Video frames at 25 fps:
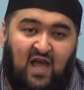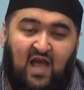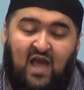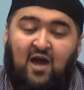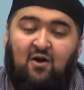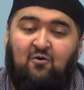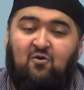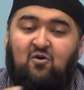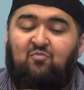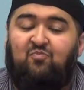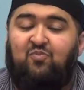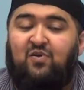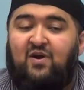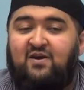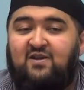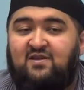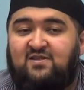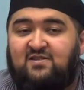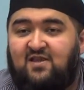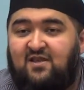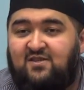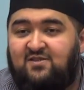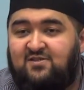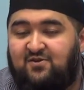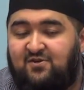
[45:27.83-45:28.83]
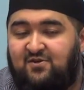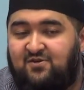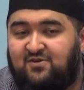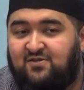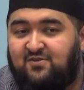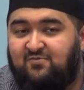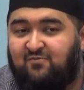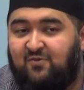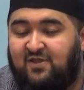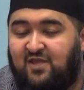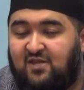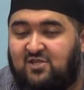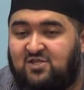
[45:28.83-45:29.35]
Our
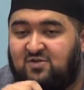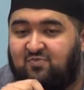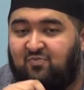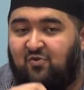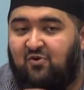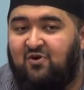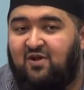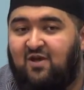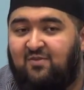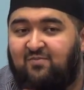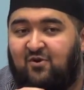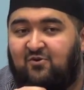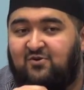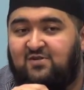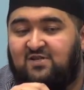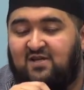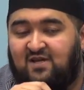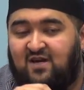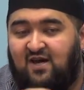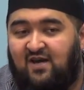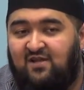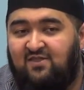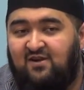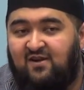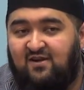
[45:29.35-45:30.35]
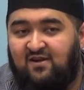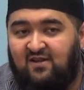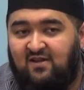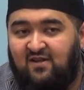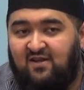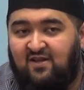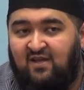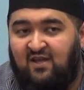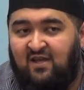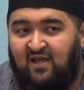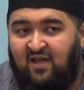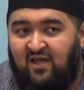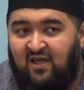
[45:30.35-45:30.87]
predecessors, when they spoke about qadr,
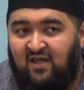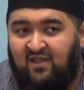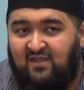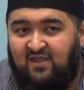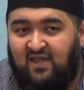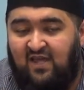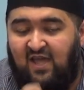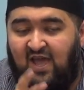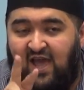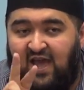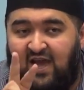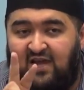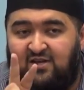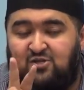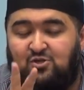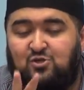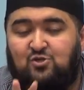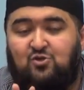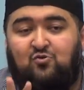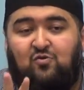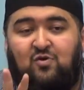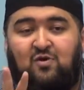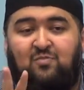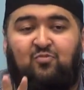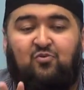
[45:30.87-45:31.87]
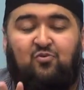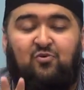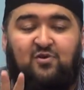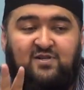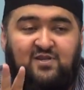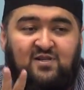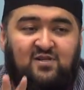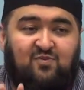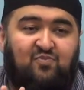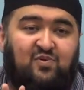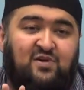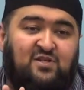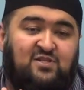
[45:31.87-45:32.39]
they had two
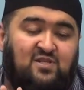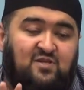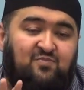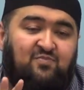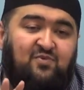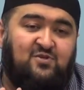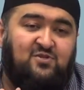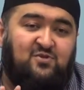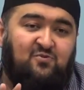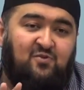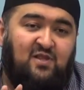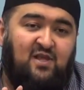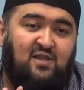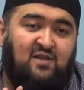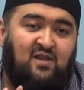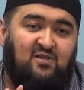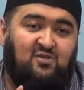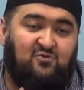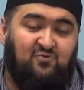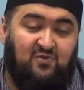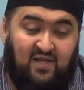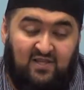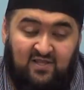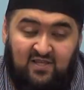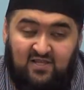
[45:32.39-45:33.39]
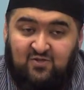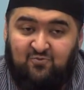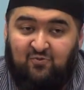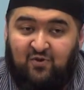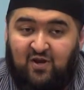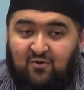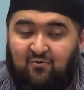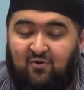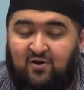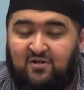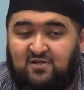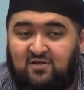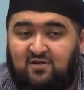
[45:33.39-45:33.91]
important principles relating to it. And this is what
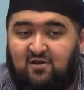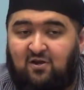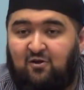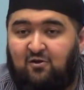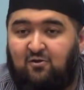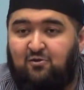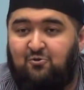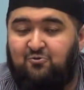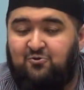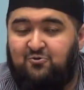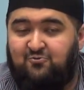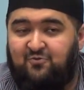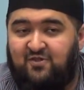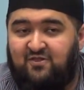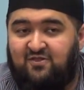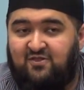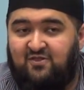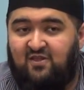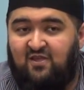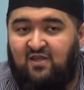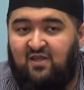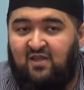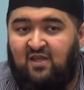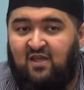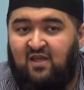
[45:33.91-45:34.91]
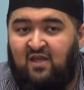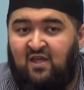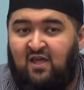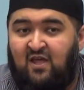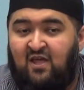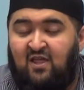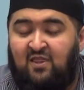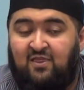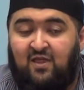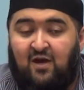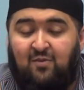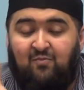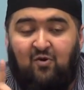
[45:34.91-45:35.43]
I want to conclude with.
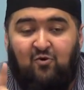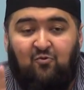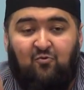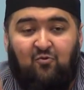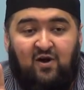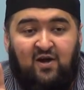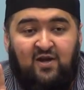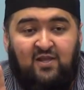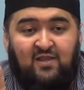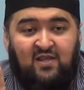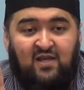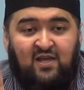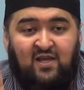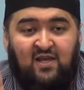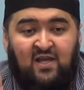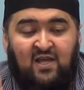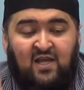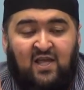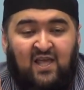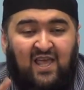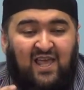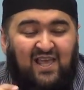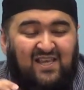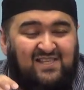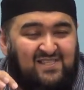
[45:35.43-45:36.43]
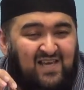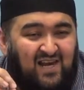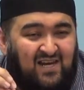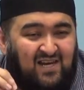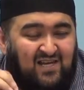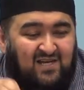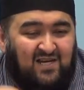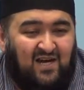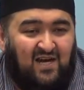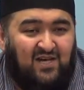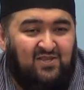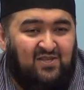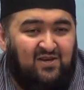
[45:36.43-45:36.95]
Number one is
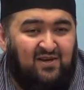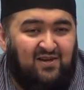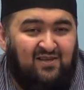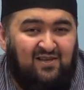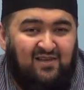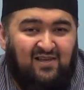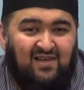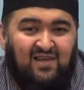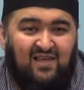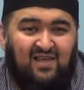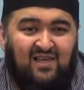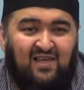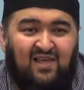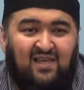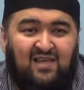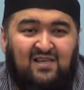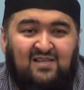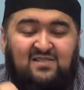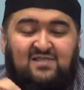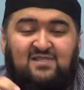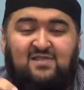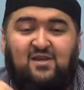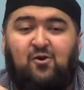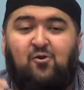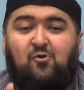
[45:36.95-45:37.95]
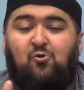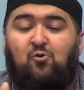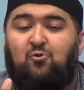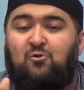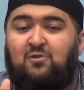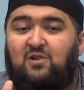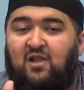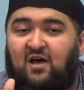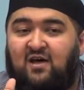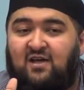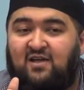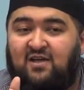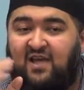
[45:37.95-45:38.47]
that qadr,
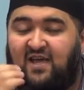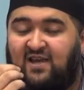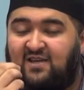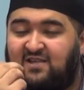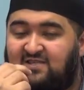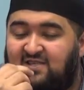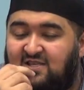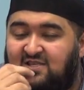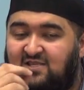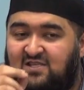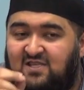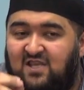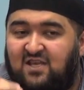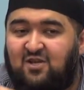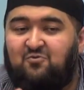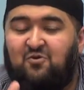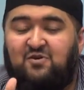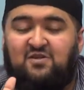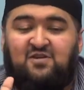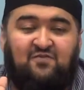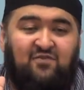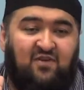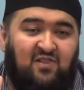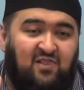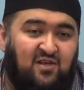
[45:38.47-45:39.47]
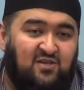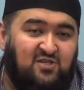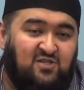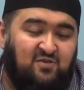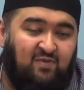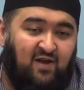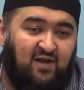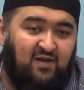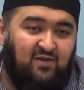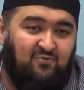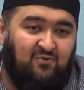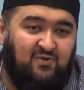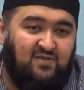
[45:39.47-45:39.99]
sirrullah. It is the secret of Allah
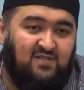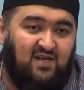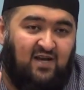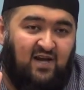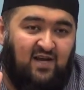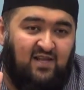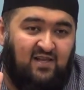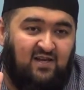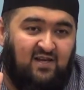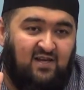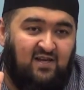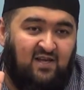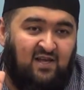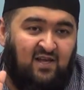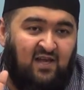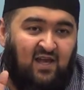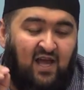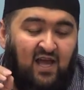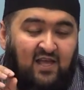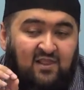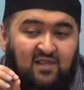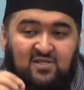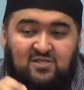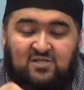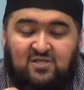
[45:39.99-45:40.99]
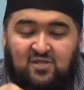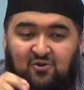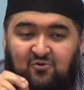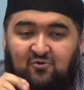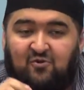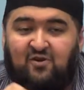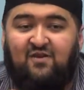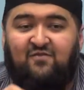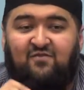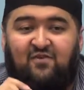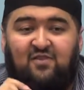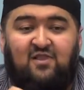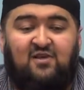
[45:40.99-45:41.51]
subhanahu wa ta'ala. And the
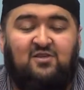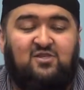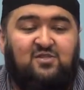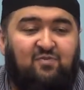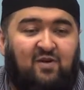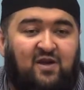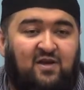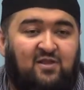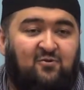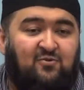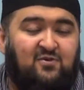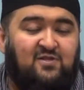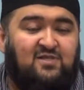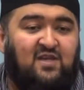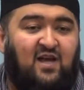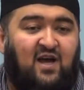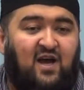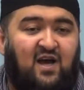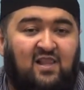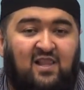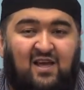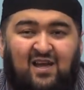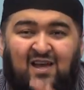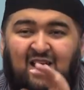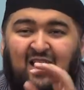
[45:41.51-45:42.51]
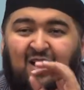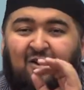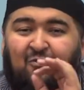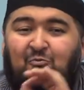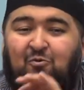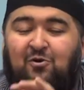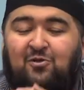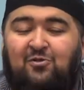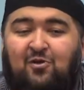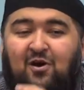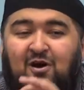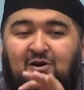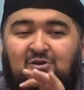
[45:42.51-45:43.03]
secret of Allah subhanahu wa ta'ala
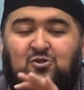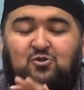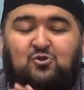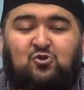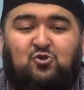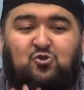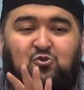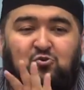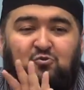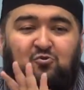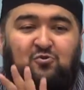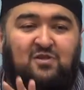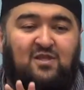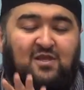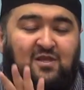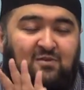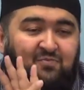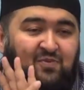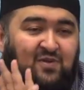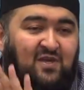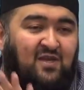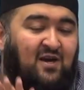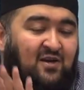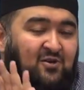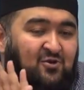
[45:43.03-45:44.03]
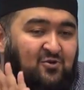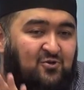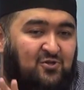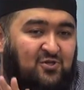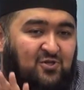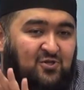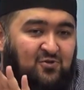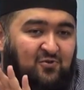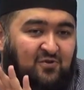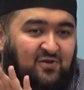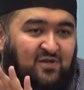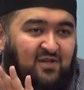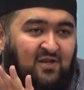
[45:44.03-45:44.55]
will not truly be
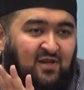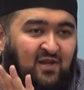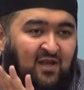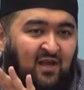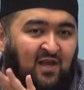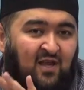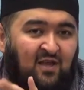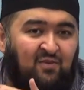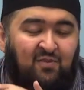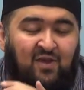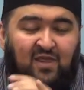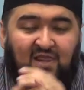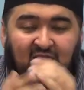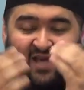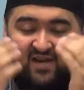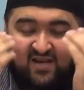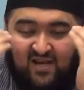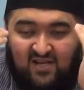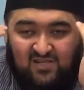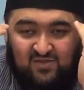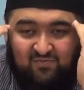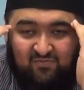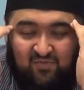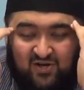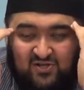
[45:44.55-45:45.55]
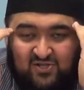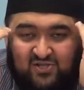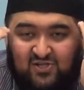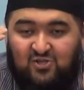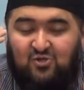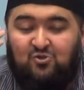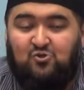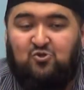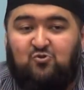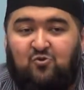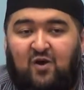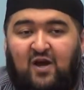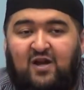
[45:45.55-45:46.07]
understood. Meaning that as much as
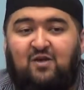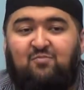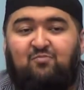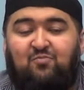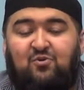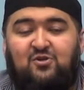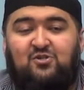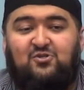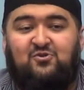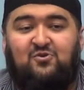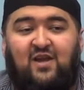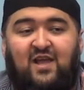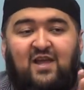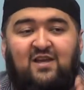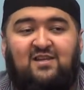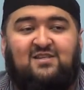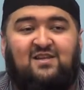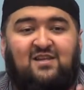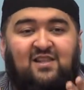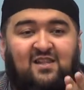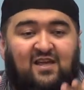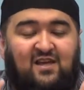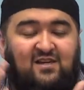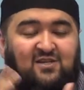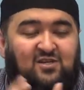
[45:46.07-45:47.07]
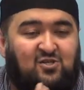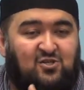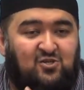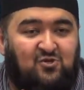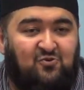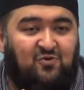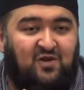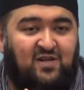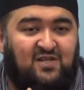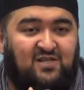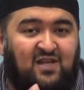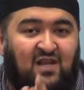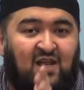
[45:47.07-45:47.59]
you try to put your intellect
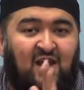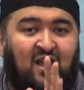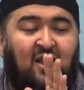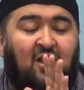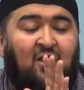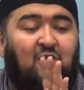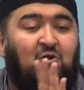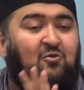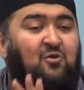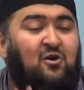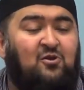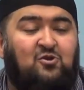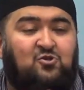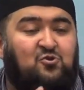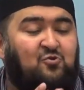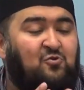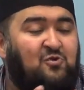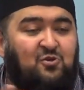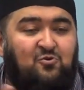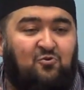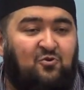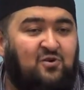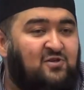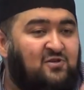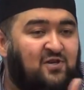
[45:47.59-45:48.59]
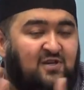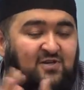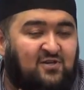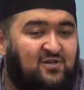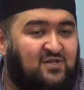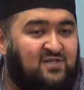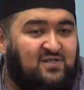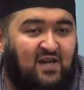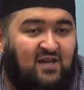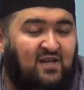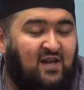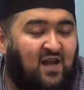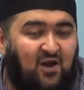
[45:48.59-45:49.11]
to it, you're not truly going to
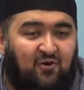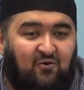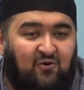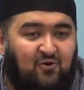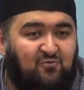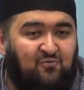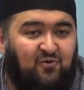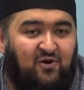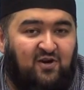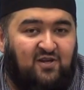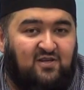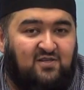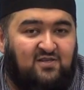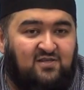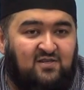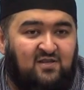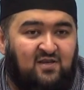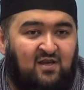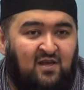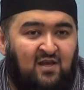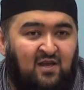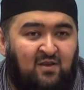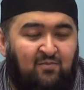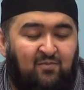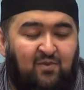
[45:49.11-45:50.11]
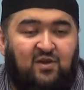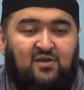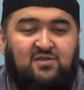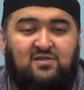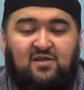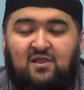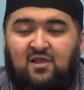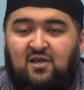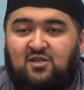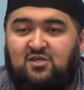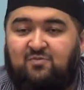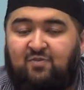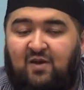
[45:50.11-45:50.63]
understand how it works. Because
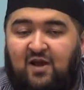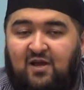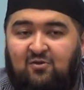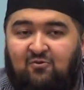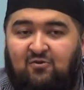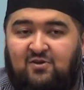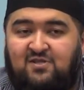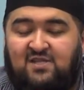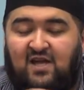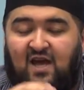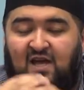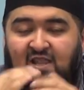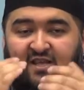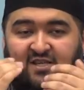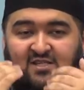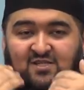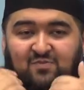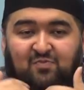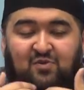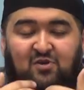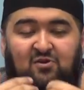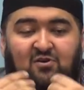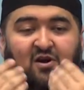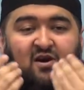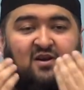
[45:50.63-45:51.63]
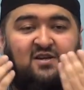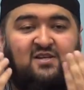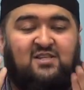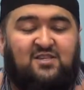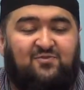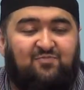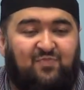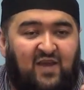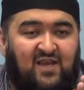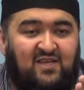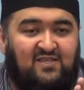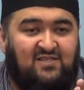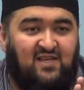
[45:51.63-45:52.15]
Allah subhanahu wa ta'ala is beyond
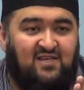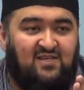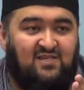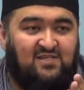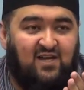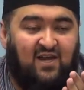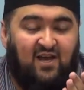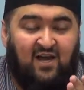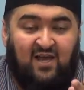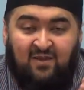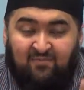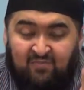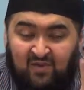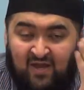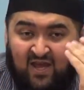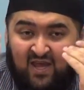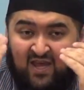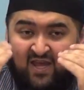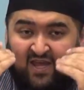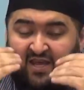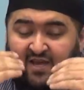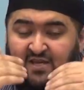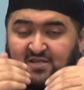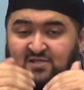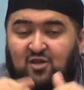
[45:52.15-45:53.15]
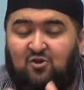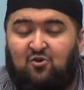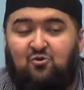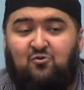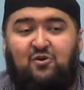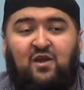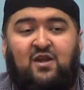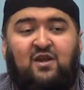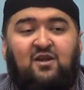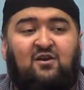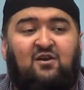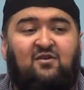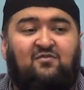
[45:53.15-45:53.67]
space and time. He is the
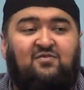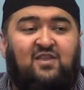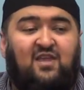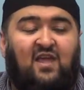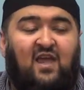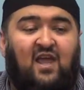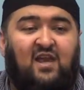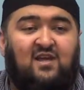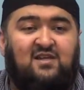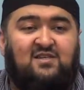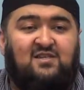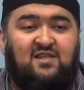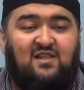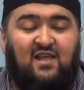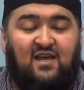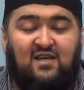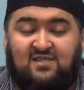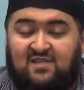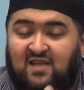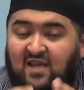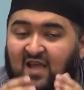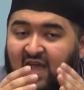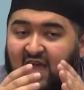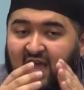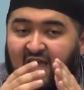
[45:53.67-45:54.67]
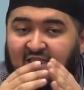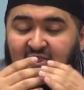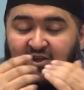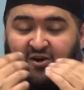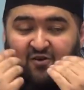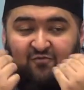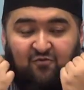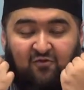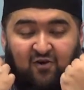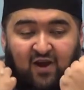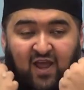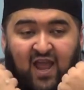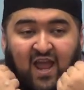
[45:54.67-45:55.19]
creator of the intellects. And
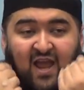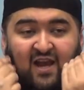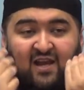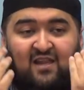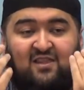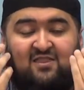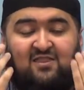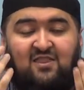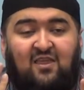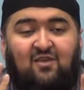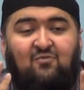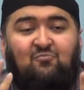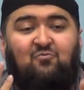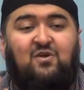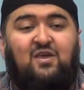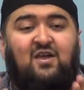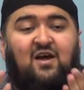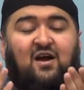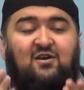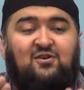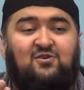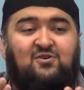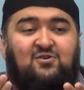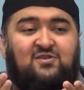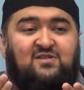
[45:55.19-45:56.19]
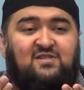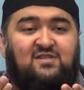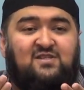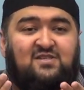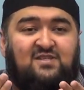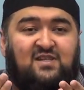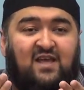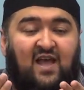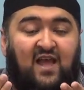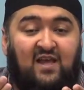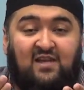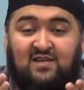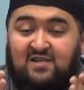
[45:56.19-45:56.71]
therefore anything we
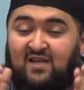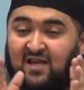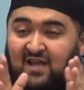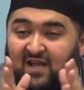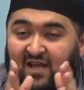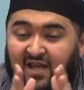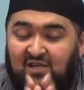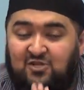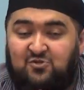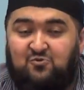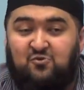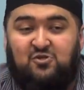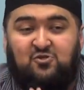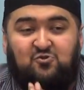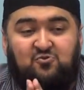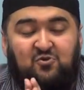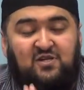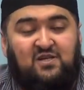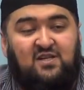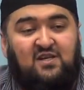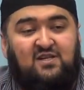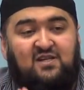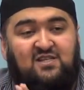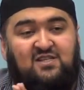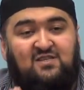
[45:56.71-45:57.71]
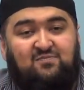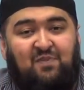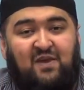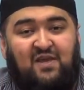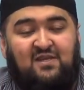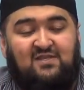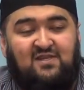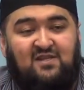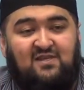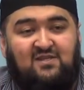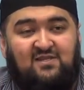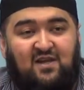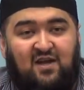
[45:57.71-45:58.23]
understand is restricted to
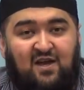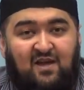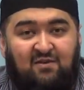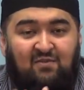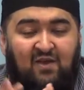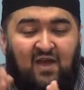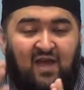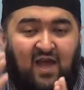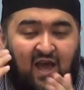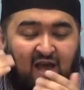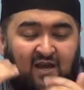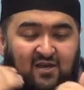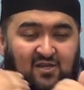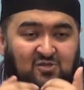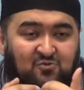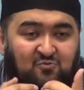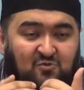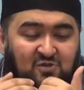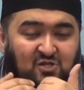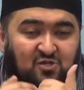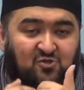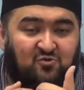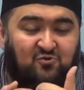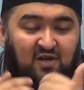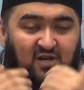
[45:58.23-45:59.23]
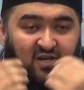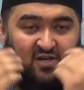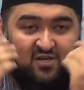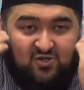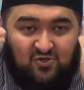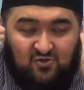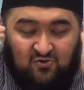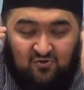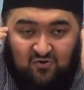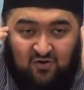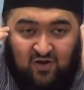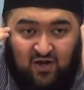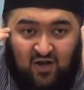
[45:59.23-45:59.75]
space and time and is restricted
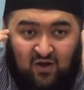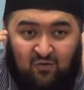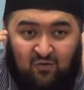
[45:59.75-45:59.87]
to